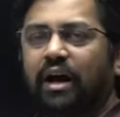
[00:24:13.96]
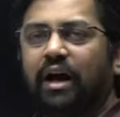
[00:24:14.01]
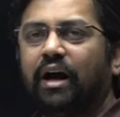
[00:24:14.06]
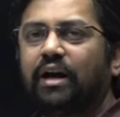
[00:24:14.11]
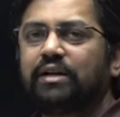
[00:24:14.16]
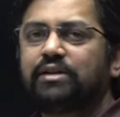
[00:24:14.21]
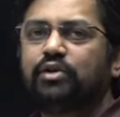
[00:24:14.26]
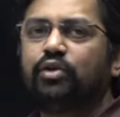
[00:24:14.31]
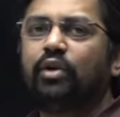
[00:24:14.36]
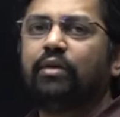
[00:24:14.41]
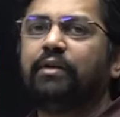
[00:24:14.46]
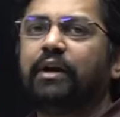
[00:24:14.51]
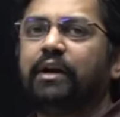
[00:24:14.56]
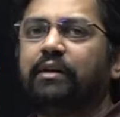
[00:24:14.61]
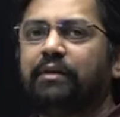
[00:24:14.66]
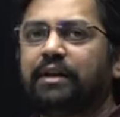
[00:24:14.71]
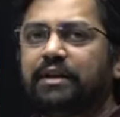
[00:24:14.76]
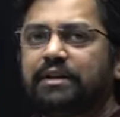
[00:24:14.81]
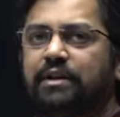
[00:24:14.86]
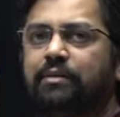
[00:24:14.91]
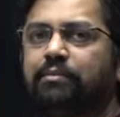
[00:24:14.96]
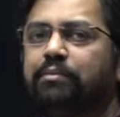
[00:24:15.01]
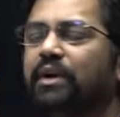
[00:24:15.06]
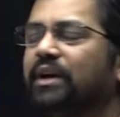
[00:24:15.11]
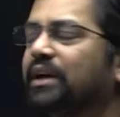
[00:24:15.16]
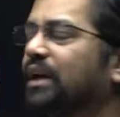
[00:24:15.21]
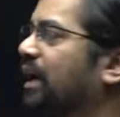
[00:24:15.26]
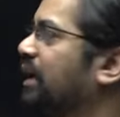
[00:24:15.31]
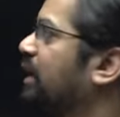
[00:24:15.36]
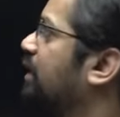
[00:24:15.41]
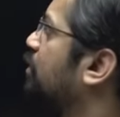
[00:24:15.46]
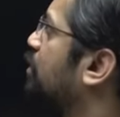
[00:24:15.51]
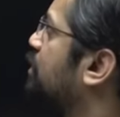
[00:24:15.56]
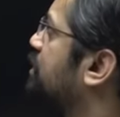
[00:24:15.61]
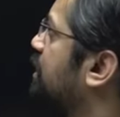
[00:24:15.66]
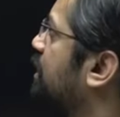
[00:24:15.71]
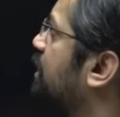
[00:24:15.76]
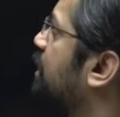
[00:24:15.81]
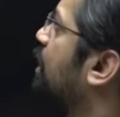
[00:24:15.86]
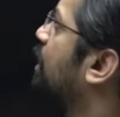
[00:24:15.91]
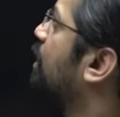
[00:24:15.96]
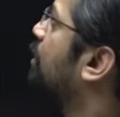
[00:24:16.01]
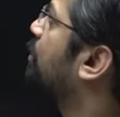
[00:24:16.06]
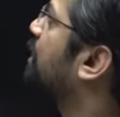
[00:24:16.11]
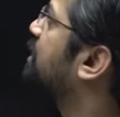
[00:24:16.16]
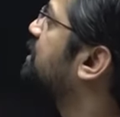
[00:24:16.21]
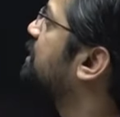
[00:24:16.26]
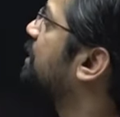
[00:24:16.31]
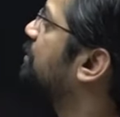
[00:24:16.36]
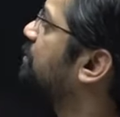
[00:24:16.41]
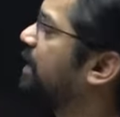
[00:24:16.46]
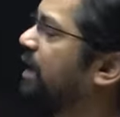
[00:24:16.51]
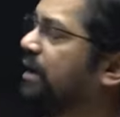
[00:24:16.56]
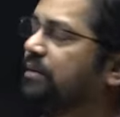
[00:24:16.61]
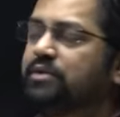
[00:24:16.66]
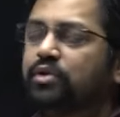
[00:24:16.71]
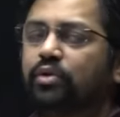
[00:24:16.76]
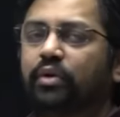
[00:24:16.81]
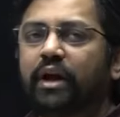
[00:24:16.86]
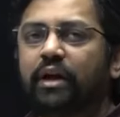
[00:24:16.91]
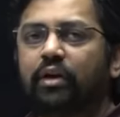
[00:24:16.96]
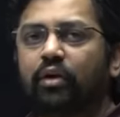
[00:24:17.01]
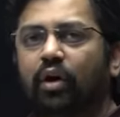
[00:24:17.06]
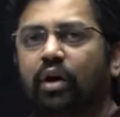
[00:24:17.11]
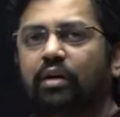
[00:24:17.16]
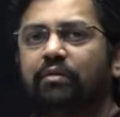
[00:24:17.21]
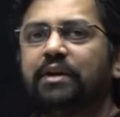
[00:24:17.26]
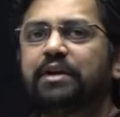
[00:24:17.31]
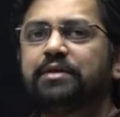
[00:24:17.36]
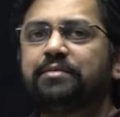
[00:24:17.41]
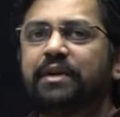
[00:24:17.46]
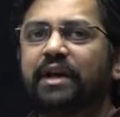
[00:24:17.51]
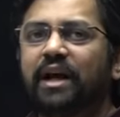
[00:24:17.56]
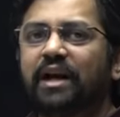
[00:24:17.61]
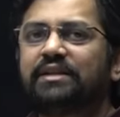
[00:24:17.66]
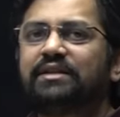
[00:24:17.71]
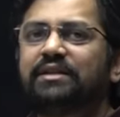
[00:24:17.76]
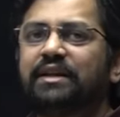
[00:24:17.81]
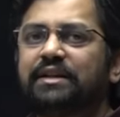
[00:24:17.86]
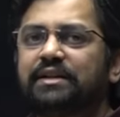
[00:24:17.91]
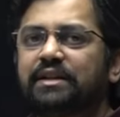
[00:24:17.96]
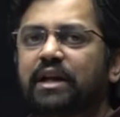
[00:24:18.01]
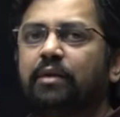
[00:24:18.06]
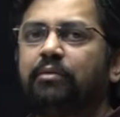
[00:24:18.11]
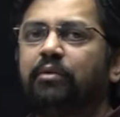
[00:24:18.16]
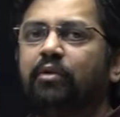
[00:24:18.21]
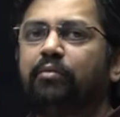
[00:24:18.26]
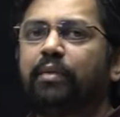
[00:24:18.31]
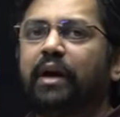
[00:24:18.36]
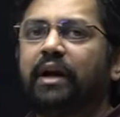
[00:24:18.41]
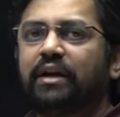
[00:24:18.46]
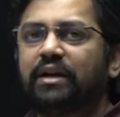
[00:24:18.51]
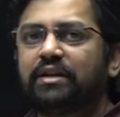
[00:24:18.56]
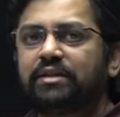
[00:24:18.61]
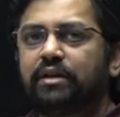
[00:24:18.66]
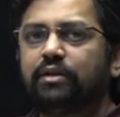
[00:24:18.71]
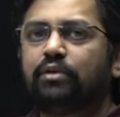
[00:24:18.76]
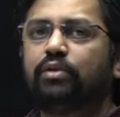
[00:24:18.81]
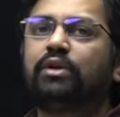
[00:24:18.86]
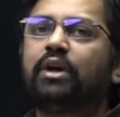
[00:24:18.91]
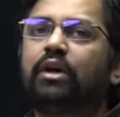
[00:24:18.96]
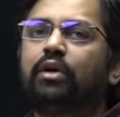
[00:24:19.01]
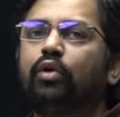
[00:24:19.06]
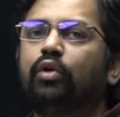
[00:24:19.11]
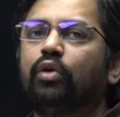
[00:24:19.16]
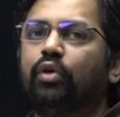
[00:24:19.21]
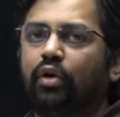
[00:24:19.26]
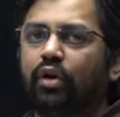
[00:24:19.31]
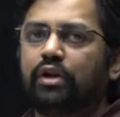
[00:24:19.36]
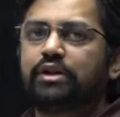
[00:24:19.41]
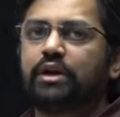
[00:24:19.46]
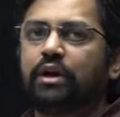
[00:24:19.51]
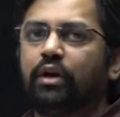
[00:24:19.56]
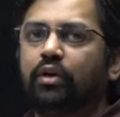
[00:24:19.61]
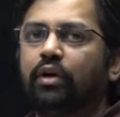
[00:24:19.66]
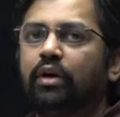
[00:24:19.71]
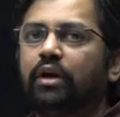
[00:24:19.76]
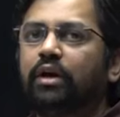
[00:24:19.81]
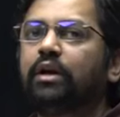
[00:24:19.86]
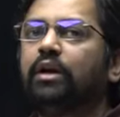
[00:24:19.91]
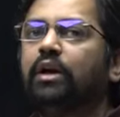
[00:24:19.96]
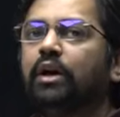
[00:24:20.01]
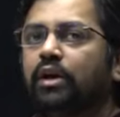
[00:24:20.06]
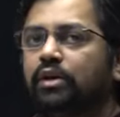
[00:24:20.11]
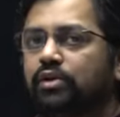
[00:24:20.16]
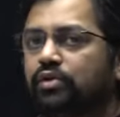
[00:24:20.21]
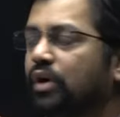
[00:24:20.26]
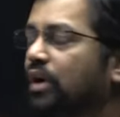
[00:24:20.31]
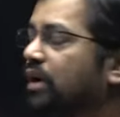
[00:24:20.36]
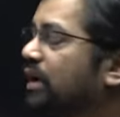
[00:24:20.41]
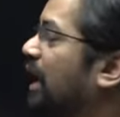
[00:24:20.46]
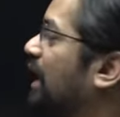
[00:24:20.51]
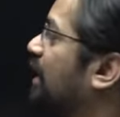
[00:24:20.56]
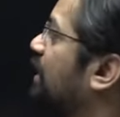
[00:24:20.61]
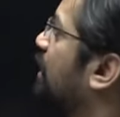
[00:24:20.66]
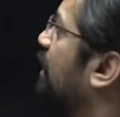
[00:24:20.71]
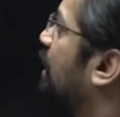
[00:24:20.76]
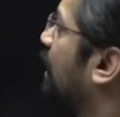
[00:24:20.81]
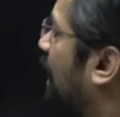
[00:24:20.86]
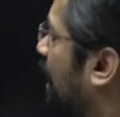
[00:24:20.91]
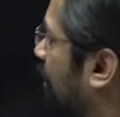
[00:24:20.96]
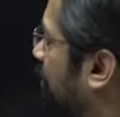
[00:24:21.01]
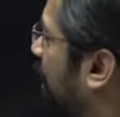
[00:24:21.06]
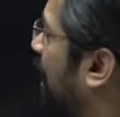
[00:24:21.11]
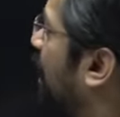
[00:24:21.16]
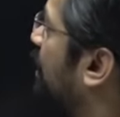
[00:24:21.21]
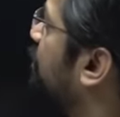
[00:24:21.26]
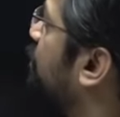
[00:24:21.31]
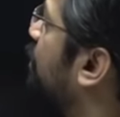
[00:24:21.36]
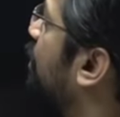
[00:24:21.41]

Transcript: asked you a very very simple direct question, but sometimes you can always be asked these type of battles into the chronological order. So uh, apart